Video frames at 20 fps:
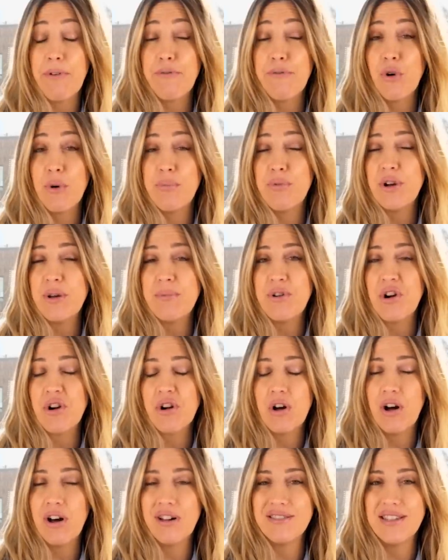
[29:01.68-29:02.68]
up for premier
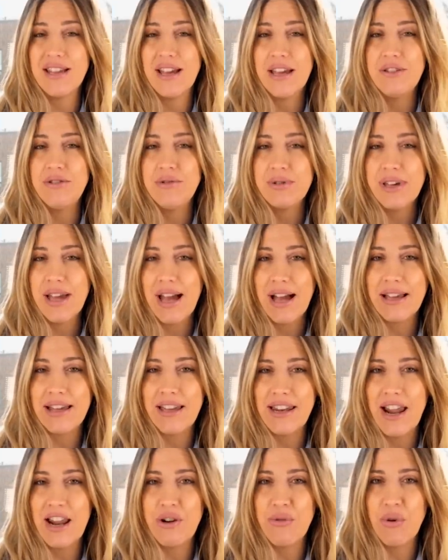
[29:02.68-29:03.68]
content you can't
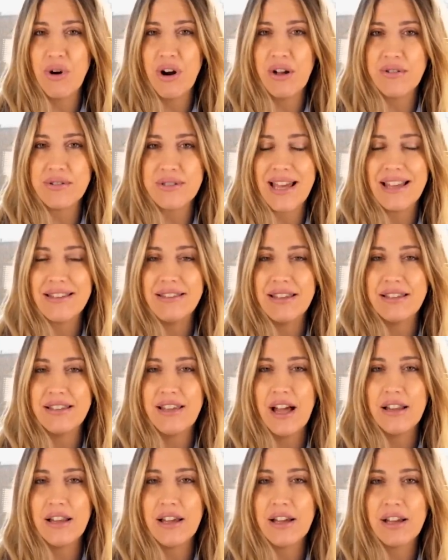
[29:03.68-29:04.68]
get anywhere else at
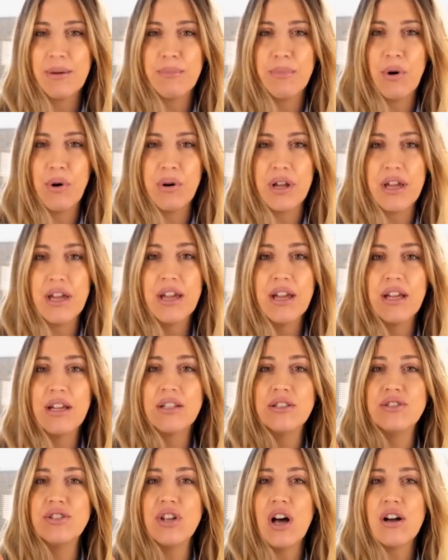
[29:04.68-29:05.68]

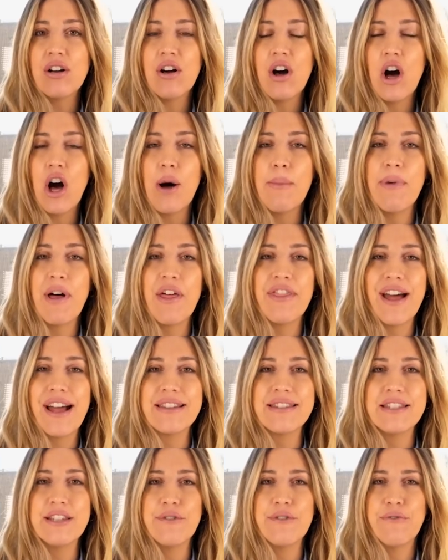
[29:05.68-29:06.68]
danielacambone.com.
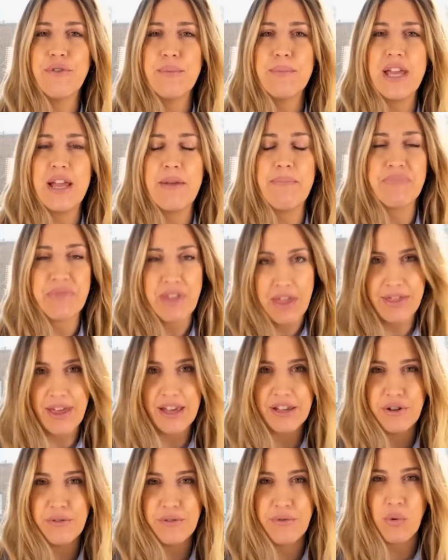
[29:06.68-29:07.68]
That's it for me.
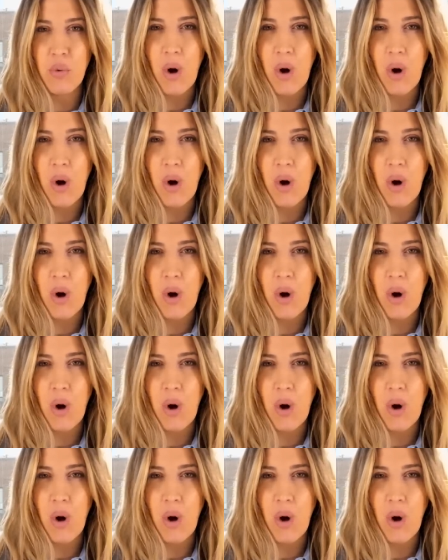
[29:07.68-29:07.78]
Thank you